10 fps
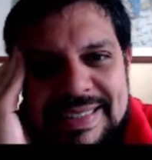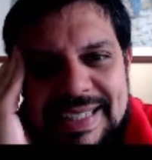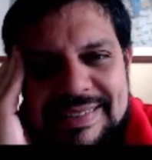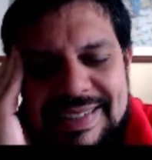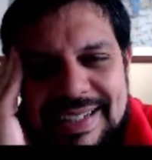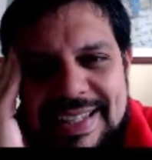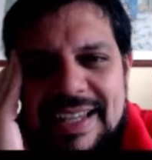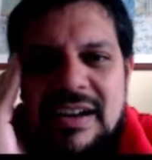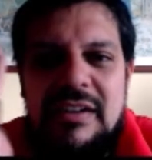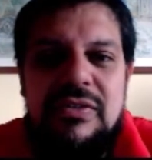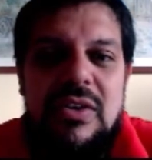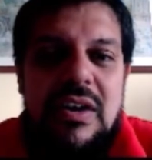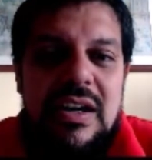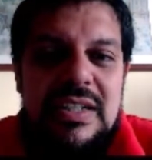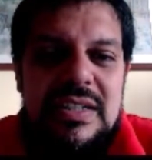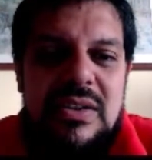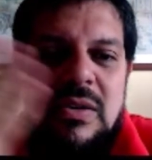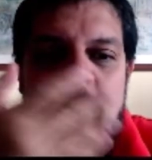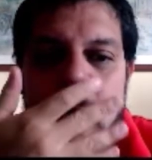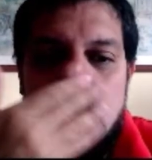Is it a key card for hearts
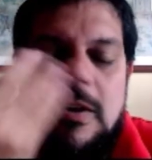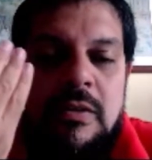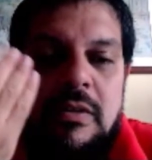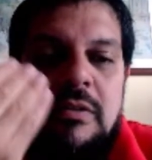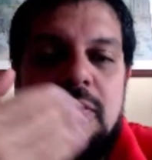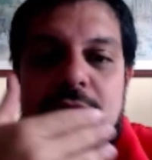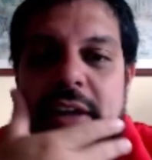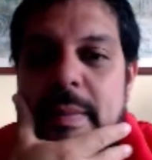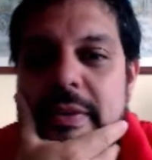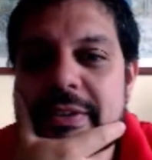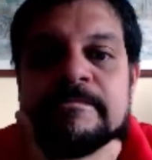or for diamonds?